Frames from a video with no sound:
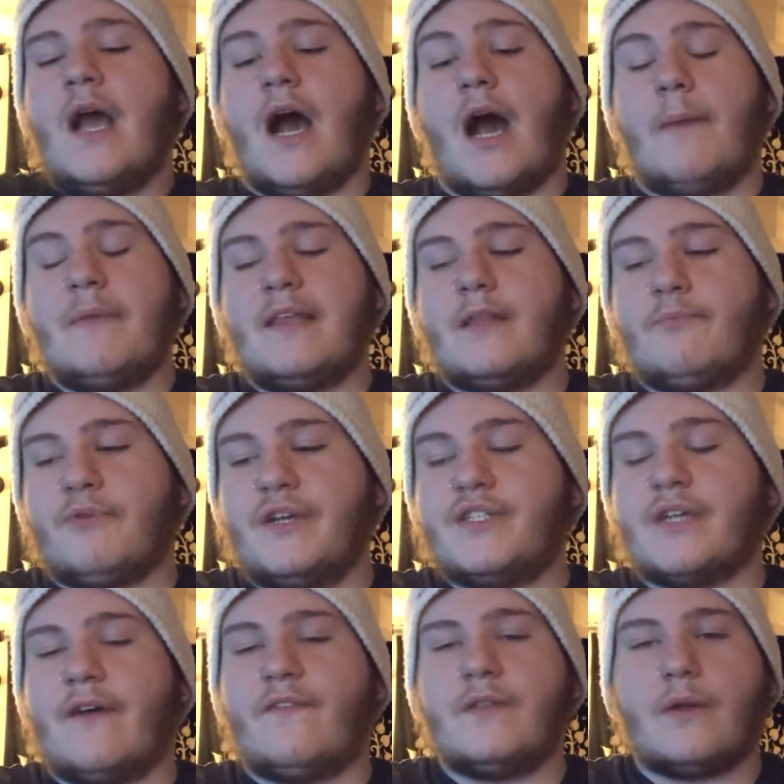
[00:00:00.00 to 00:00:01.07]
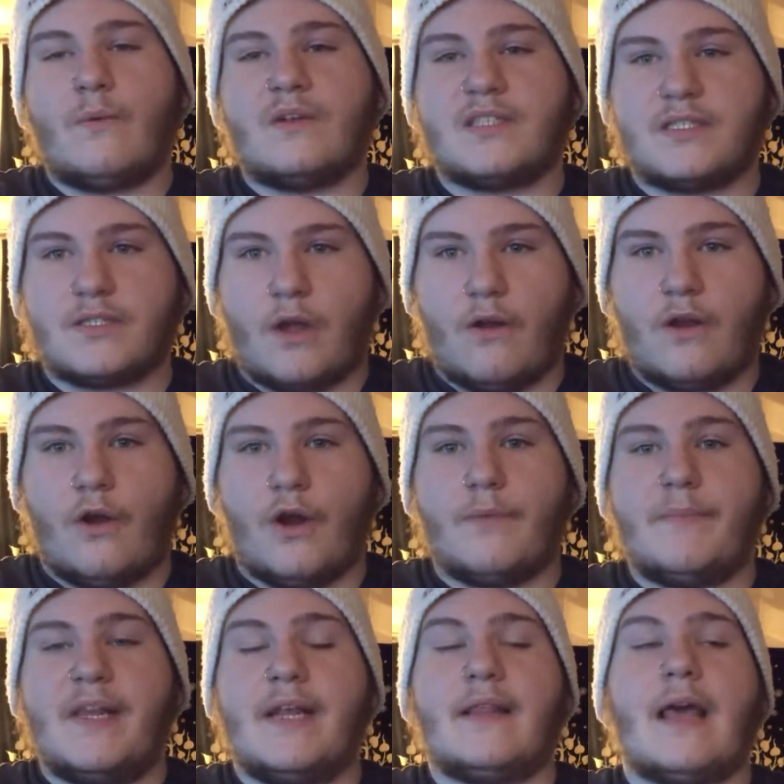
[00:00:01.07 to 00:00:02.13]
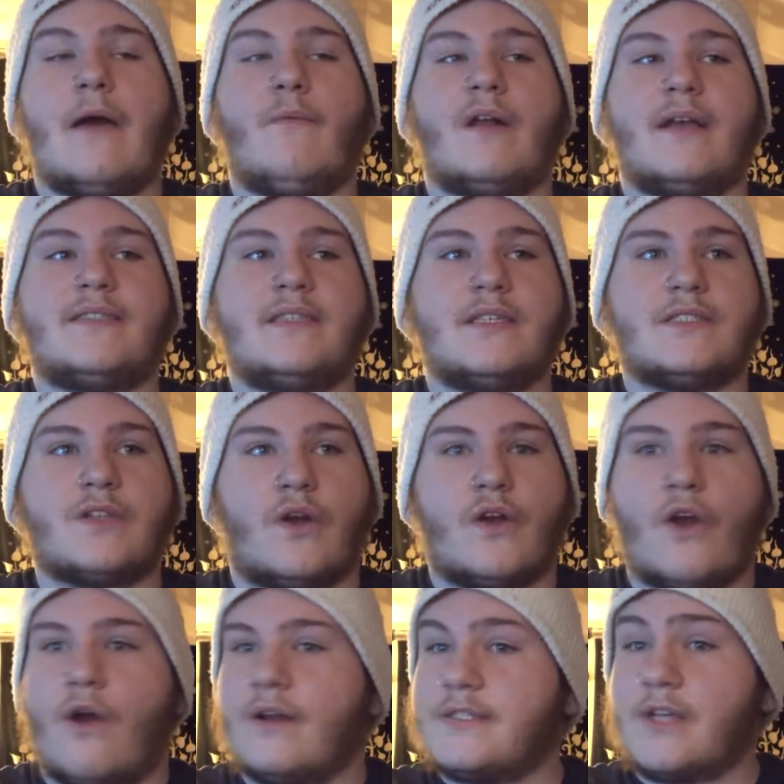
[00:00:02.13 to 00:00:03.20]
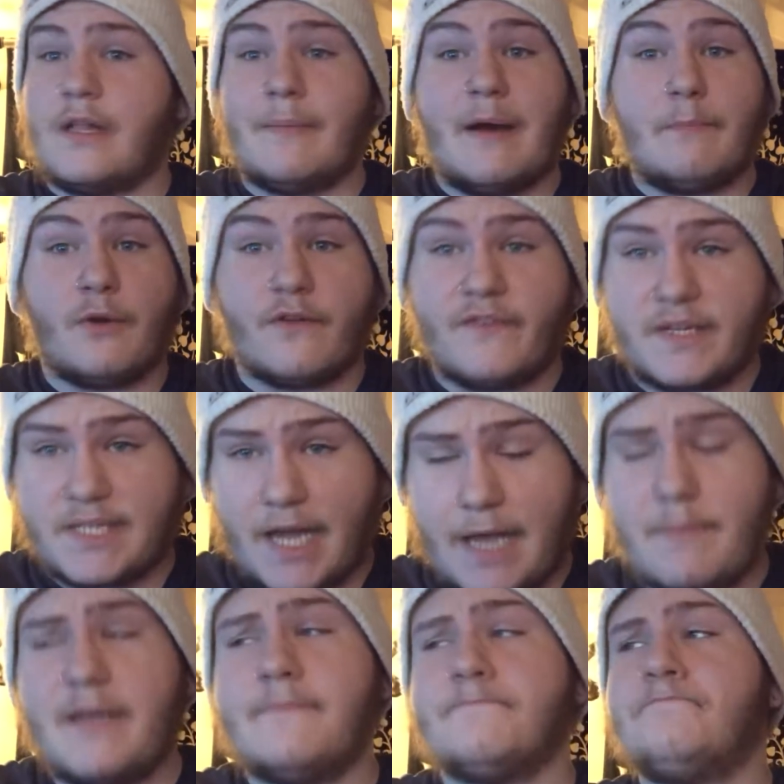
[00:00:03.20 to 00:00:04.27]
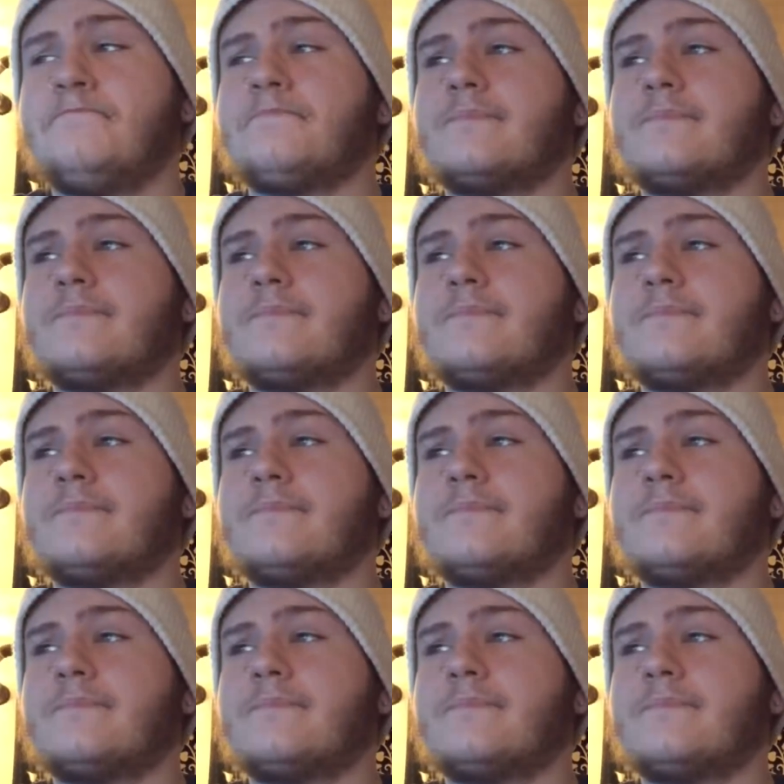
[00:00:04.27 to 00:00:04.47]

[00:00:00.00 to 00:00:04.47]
Um, in the pre-shuffle, there was a star card, meaning that when I see the star card, it's all about perfect timing.